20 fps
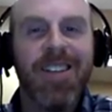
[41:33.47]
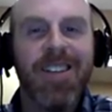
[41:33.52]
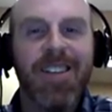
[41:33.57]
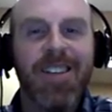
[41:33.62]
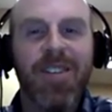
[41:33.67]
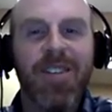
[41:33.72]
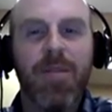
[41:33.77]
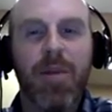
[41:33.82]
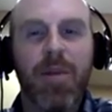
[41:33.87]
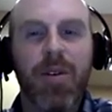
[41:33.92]
So
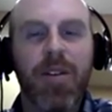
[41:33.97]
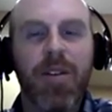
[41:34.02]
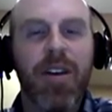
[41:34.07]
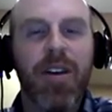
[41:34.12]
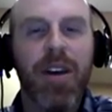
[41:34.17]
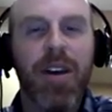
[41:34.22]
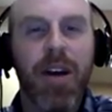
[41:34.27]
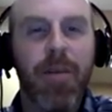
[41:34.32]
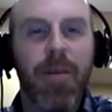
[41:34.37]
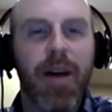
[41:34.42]
these are
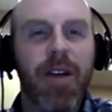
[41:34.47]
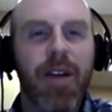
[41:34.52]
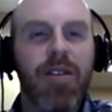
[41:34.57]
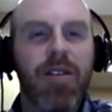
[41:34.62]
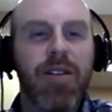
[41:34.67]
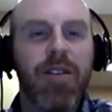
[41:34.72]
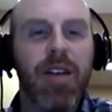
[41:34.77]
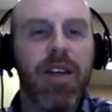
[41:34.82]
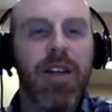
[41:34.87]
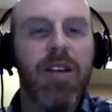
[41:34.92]
both
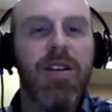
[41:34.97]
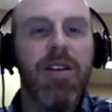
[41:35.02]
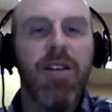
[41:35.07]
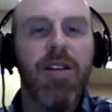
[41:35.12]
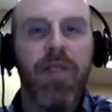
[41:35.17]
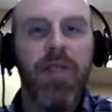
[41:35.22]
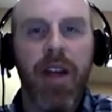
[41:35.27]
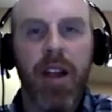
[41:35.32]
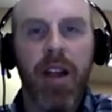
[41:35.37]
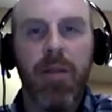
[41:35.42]
compounds in
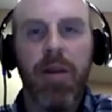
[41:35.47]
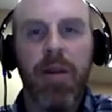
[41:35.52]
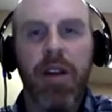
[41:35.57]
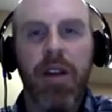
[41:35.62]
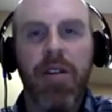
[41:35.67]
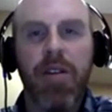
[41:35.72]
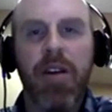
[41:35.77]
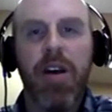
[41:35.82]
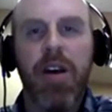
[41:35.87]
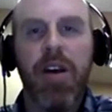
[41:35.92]

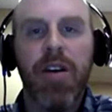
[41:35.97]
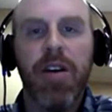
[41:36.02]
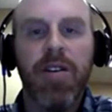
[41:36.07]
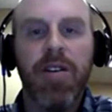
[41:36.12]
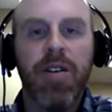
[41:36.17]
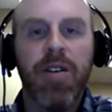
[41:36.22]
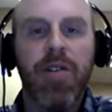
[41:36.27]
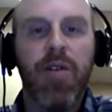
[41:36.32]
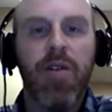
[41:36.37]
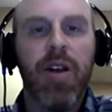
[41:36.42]
development
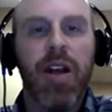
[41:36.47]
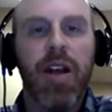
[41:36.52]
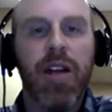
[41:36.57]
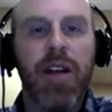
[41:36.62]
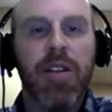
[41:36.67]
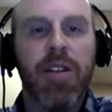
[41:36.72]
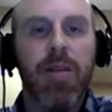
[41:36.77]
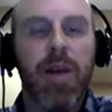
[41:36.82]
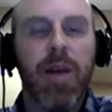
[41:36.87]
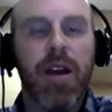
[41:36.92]
to treat
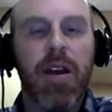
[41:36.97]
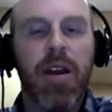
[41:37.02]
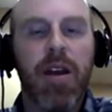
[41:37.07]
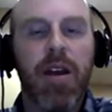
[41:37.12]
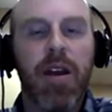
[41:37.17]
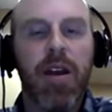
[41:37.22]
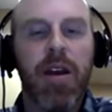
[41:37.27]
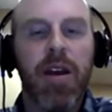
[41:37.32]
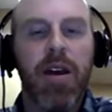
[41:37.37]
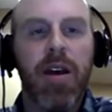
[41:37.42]
SMA.
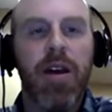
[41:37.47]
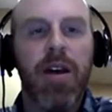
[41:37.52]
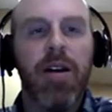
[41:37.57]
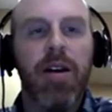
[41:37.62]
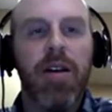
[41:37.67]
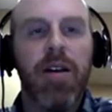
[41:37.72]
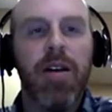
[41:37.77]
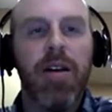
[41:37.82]
And